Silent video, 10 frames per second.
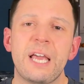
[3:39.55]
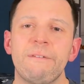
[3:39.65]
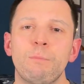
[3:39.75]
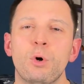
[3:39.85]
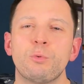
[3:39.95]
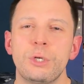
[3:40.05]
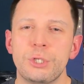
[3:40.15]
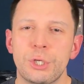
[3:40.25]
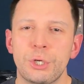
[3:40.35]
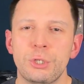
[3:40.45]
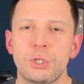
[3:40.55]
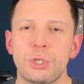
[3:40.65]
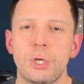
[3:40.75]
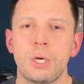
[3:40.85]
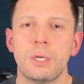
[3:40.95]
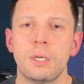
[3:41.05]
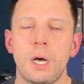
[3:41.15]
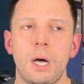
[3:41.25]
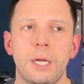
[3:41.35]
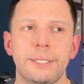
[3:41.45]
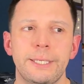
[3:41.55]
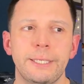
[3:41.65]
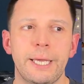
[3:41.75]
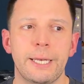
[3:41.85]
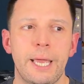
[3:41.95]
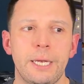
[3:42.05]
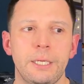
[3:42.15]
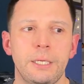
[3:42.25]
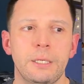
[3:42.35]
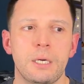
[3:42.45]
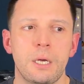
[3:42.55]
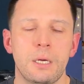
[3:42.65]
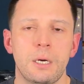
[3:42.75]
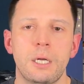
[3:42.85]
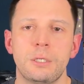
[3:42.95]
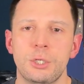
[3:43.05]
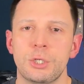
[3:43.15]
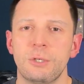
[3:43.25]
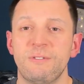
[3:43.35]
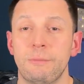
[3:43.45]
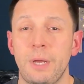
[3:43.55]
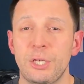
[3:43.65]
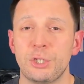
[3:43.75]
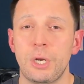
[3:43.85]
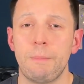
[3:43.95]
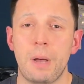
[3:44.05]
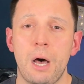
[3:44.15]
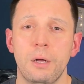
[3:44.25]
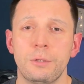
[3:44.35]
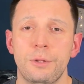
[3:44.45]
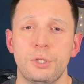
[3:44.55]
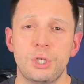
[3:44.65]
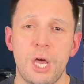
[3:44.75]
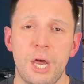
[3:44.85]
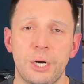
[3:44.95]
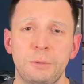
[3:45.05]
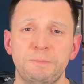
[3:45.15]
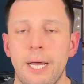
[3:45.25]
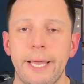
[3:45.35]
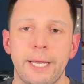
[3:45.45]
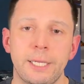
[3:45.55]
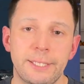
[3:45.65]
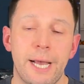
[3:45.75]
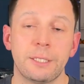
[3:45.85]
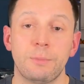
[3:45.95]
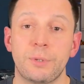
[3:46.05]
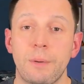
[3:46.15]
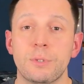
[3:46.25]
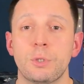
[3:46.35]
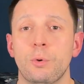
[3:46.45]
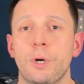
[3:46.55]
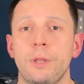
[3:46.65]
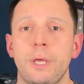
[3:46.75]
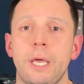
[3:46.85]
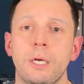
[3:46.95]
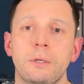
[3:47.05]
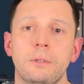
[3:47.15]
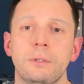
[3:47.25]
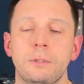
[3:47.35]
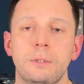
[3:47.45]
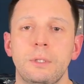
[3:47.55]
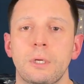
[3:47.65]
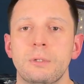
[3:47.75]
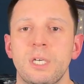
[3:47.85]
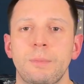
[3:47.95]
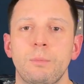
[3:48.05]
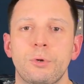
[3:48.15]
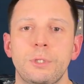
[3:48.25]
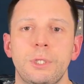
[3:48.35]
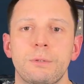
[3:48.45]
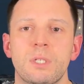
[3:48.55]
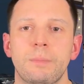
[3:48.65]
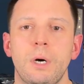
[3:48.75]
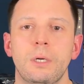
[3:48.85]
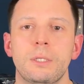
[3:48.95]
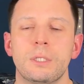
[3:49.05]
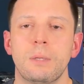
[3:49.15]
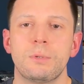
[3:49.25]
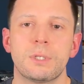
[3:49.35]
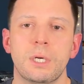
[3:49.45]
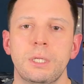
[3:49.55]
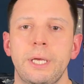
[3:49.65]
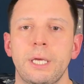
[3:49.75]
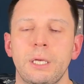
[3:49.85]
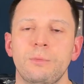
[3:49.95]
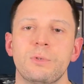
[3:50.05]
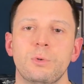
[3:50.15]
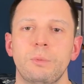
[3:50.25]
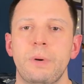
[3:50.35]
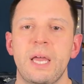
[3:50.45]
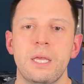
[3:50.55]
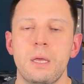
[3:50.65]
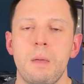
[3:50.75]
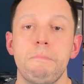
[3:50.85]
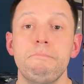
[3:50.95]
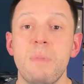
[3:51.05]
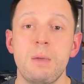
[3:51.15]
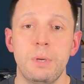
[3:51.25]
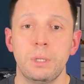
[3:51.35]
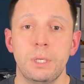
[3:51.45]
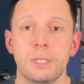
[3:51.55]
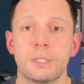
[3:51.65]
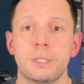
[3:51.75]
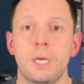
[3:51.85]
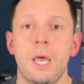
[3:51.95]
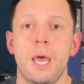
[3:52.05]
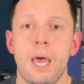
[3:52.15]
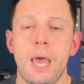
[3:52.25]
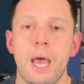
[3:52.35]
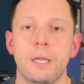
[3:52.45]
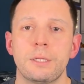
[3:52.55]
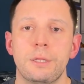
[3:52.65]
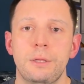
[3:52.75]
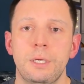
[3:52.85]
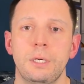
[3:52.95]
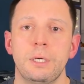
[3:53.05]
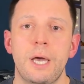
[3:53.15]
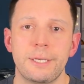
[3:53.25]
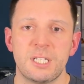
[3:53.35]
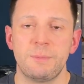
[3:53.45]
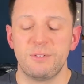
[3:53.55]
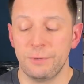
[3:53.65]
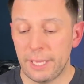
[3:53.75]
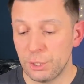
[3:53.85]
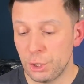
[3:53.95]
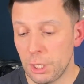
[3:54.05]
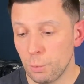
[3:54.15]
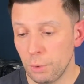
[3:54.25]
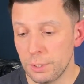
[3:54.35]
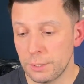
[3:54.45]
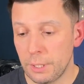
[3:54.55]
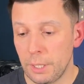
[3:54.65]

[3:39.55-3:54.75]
have more research. I didn't get any additional information about the chair. I contacted Propstore and they couldn't, tell me more details about it. So I'm just kind of like, it was on my maybe list. And the estimate for that chair was